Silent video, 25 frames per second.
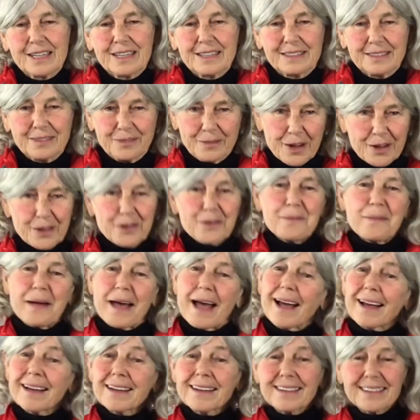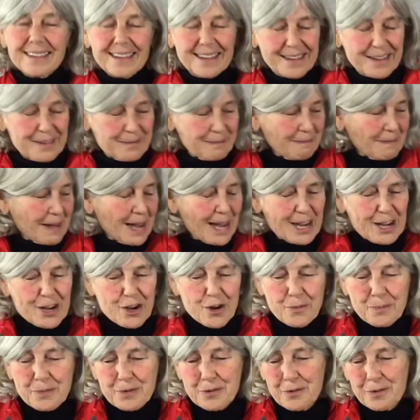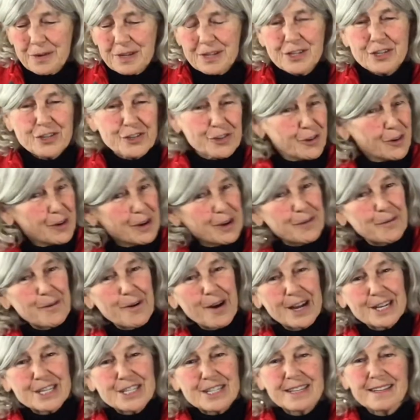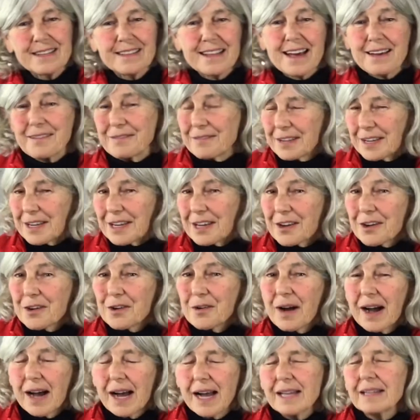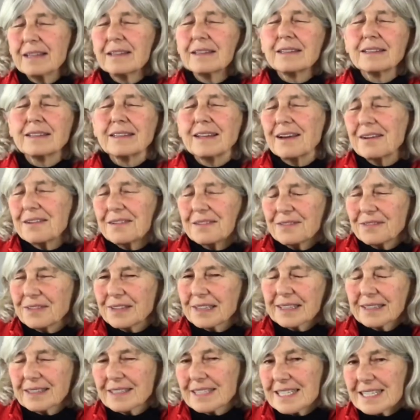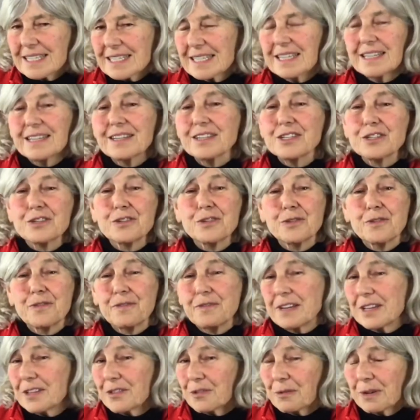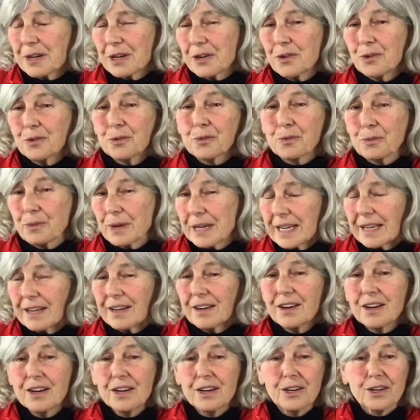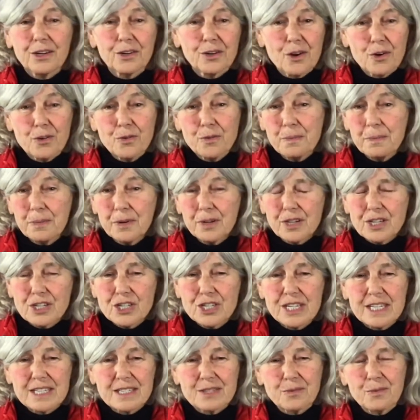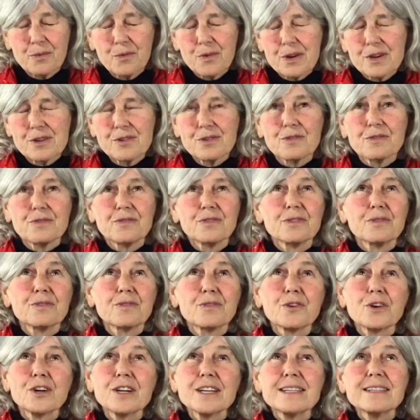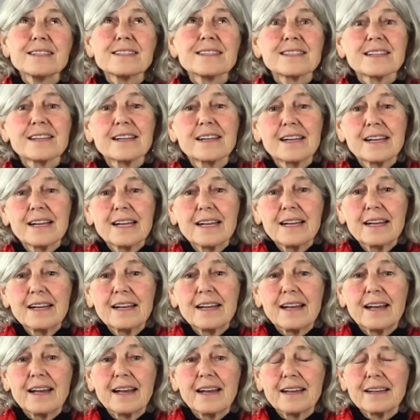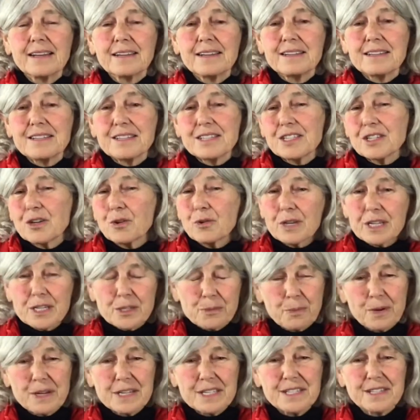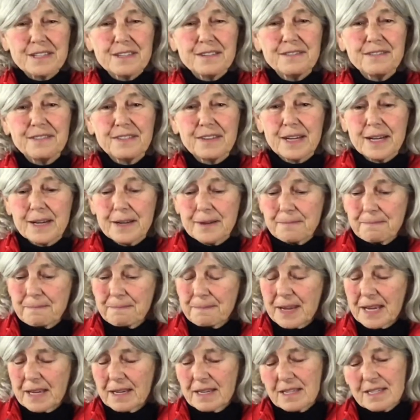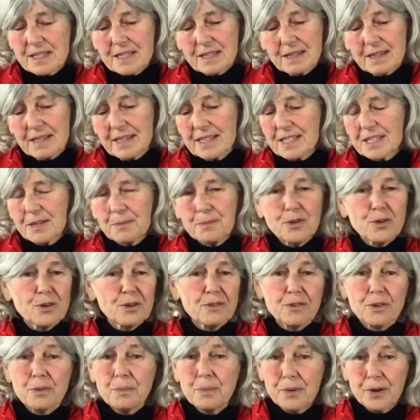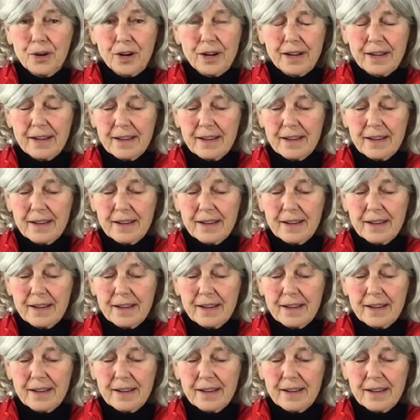Welcome back. I hope you enjoyed watching that video. I love listening to Faith Ringgold read her own book. She has a wonderful voice and is so expressive, and it's a beautiful book.